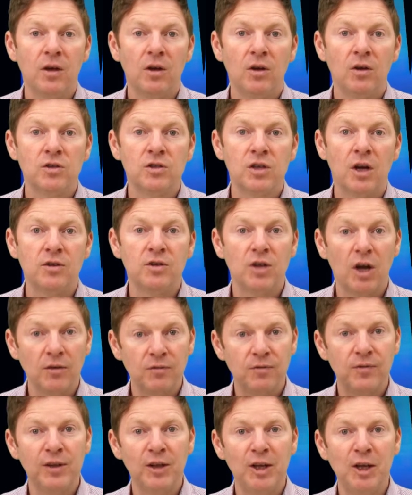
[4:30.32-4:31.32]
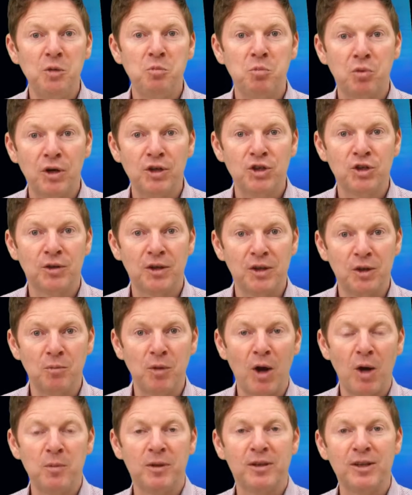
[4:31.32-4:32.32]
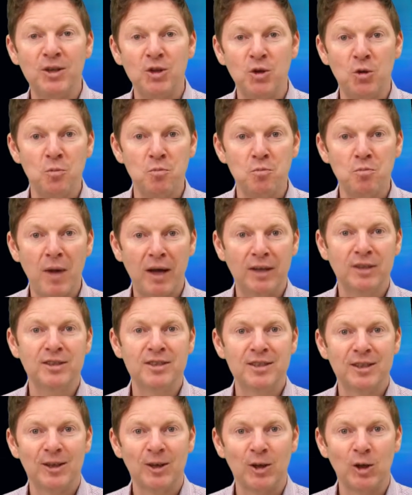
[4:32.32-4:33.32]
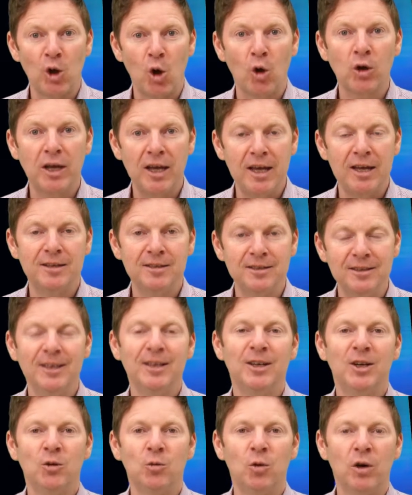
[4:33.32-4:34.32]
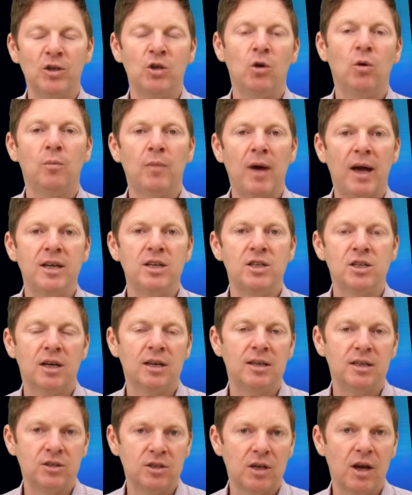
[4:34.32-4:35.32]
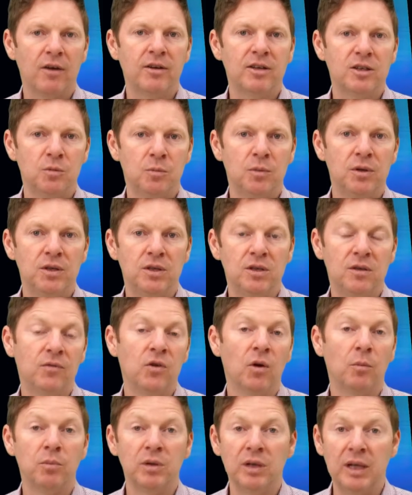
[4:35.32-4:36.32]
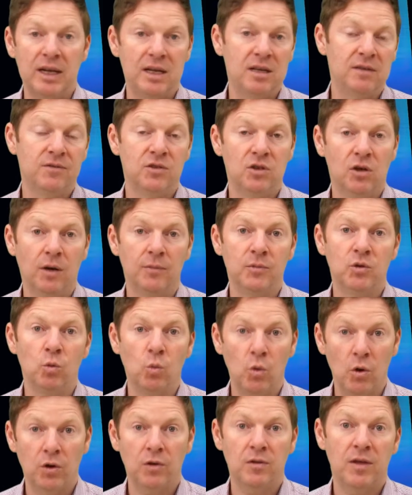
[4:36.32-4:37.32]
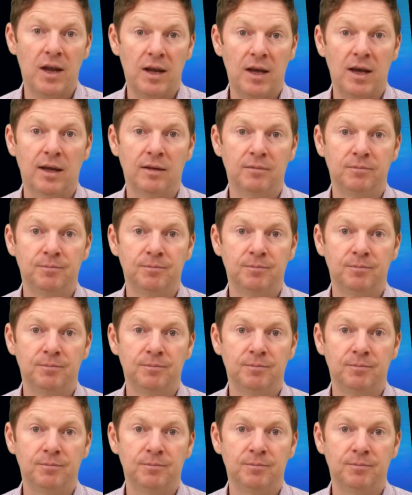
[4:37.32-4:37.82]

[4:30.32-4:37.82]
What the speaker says: So don't feel any pressure at the moment that you must lock in what your major is going to be. You've got plenty of time to work that out.